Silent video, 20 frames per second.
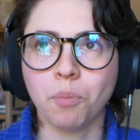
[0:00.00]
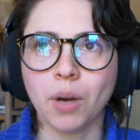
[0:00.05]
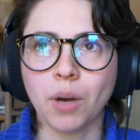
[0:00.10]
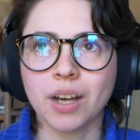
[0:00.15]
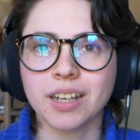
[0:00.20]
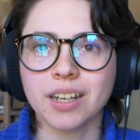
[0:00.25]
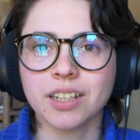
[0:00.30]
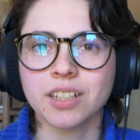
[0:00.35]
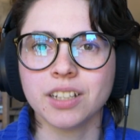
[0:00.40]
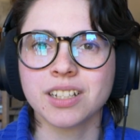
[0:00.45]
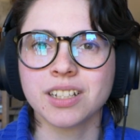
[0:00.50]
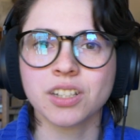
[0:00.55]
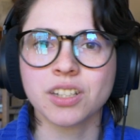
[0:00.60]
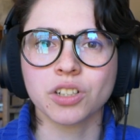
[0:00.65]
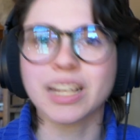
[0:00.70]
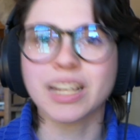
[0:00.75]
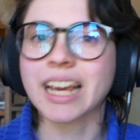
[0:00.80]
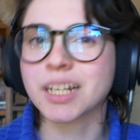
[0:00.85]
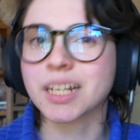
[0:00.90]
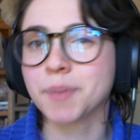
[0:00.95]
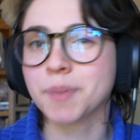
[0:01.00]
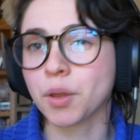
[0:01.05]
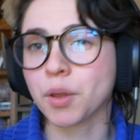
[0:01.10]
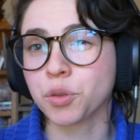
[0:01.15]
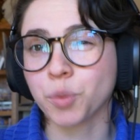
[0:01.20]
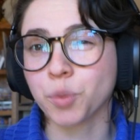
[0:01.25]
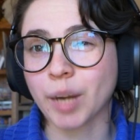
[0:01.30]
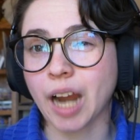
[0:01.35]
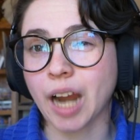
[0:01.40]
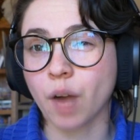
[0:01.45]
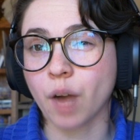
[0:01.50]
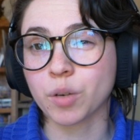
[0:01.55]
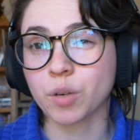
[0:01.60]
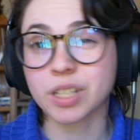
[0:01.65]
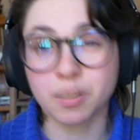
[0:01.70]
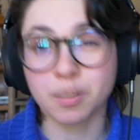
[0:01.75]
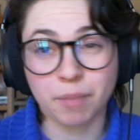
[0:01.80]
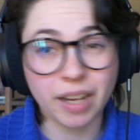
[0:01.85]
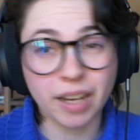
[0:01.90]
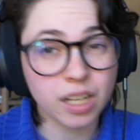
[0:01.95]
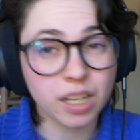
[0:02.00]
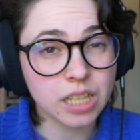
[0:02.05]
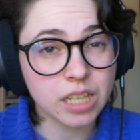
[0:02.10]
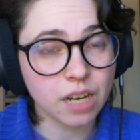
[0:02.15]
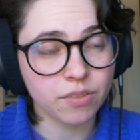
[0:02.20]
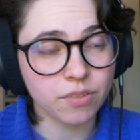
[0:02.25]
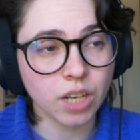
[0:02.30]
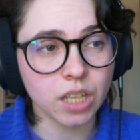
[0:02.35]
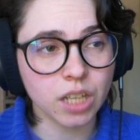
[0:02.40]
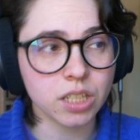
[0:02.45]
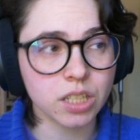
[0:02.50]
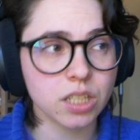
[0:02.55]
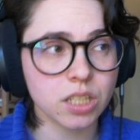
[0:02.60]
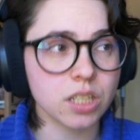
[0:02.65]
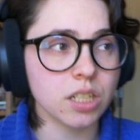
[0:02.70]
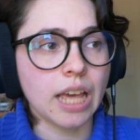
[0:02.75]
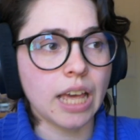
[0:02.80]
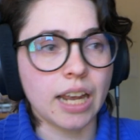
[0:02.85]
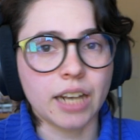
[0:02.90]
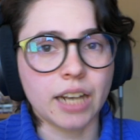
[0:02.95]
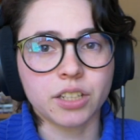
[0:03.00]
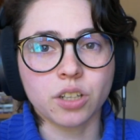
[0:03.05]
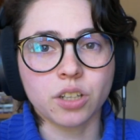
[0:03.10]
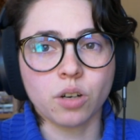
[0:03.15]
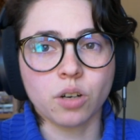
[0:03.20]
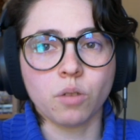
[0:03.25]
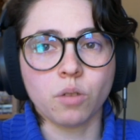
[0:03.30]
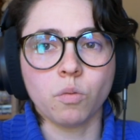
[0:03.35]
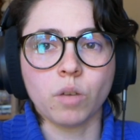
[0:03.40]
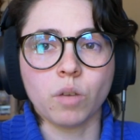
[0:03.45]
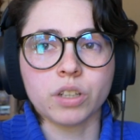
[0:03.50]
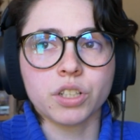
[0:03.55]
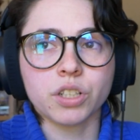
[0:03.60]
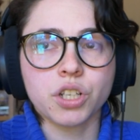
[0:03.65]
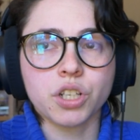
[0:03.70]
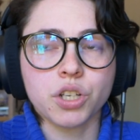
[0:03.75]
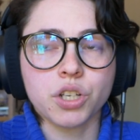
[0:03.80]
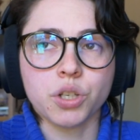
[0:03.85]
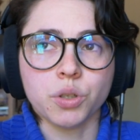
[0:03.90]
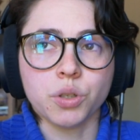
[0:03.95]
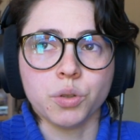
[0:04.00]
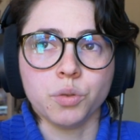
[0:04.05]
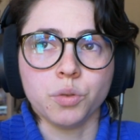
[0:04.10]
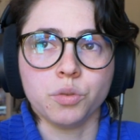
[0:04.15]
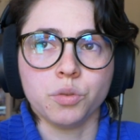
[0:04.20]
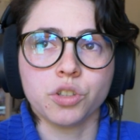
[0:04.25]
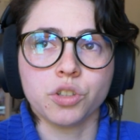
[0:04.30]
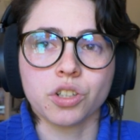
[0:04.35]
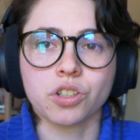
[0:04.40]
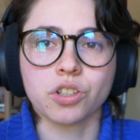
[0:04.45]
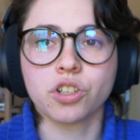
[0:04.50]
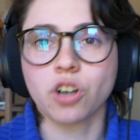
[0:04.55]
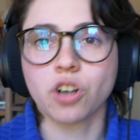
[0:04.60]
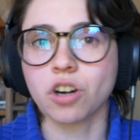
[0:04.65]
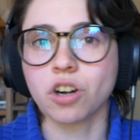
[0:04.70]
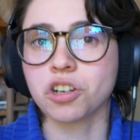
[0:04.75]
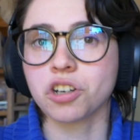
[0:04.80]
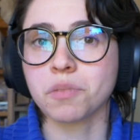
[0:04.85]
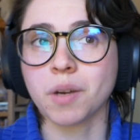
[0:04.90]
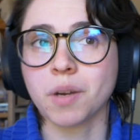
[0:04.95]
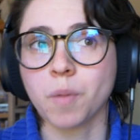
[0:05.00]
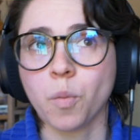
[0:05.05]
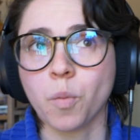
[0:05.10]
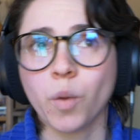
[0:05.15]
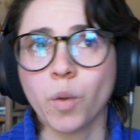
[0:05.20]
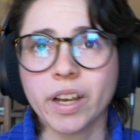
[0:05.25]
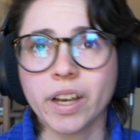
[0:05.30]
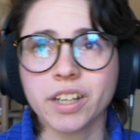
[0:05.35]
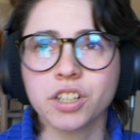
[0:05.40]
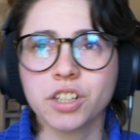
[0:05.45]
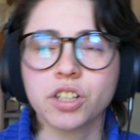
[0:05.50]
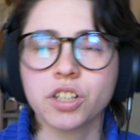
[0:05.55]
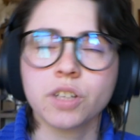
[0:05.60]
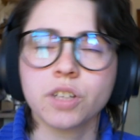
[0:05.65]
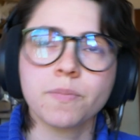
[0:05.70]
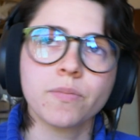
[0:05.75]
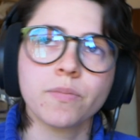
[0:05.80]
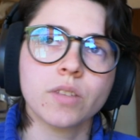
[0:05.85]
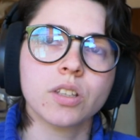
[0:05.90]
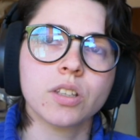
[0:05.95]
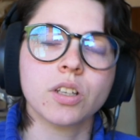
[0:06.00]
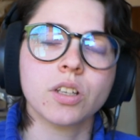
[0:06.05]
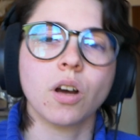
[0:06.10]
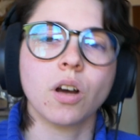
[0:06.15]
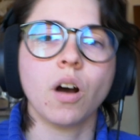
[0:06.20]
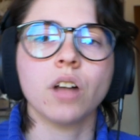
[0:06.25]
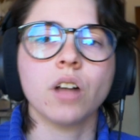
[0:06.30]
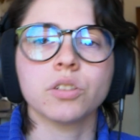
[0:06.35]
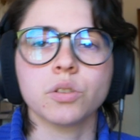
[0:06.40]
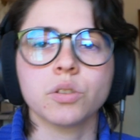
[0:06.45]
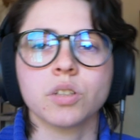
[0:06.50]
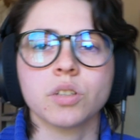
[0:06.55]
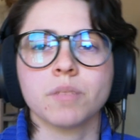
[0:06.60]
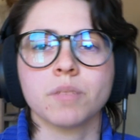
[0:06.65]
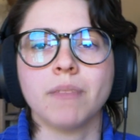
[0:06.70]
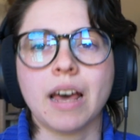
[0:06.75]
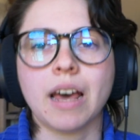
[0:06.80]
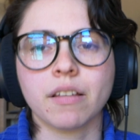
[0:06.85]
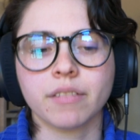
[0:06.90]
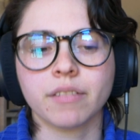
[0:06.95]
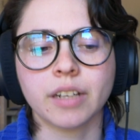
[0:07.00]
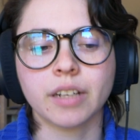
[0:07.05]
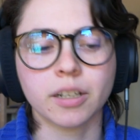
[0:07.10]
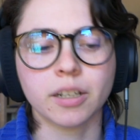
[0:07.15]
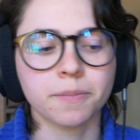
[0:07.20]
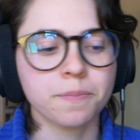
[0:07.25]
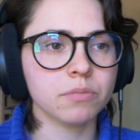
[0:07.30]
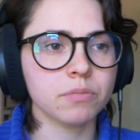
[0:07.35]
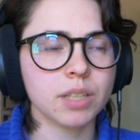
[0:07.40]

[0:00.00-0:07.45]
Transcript: but it still takes about 3 hours to make a set of dice, and I don't want to just charge minimum wage, so I'll do some math there.